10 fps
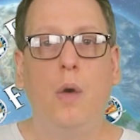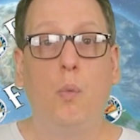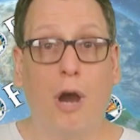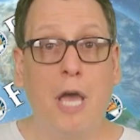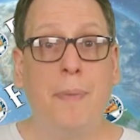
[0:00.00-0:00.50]

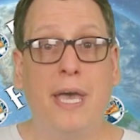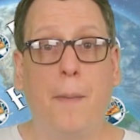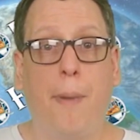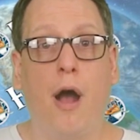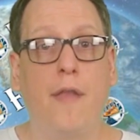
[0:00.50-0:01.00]
where I pick
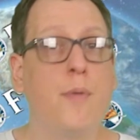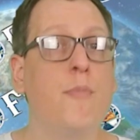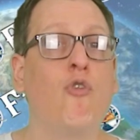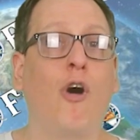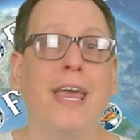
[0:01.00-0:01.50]
apart the
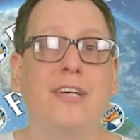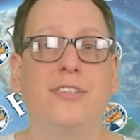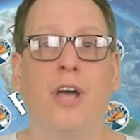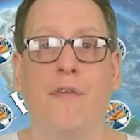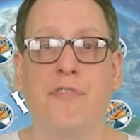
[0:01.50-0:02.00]
moronic
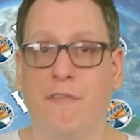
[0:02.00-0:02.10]
stuff